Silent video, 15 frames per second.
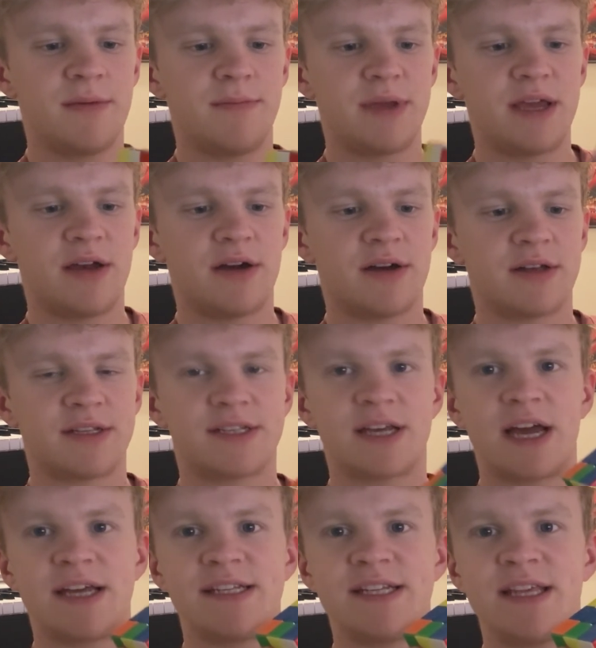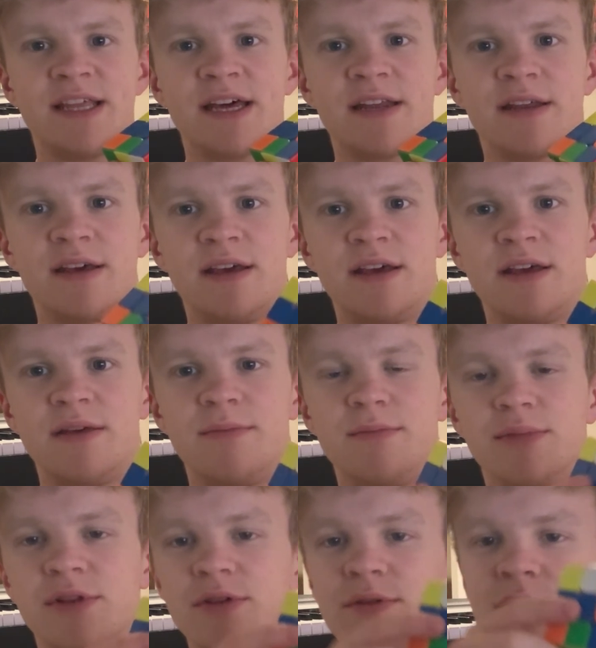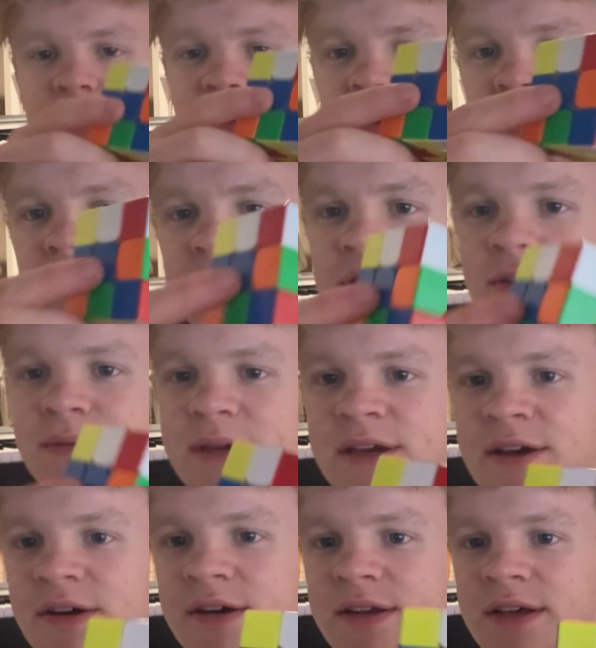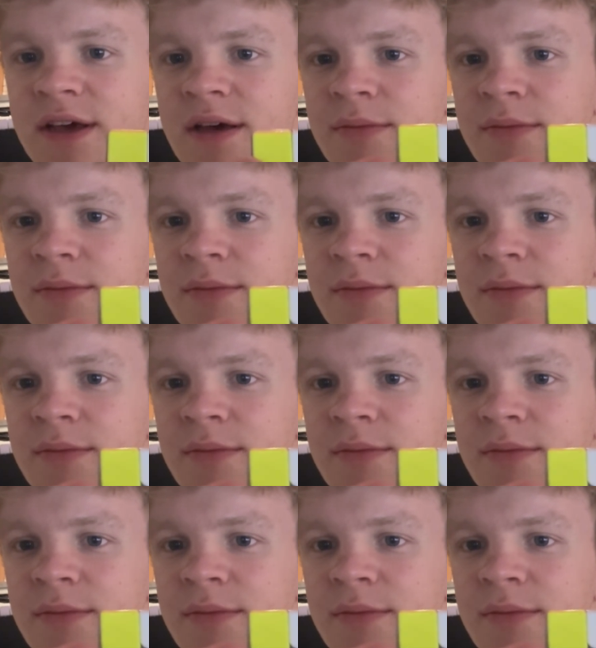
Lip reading: because I see that blue could also be good,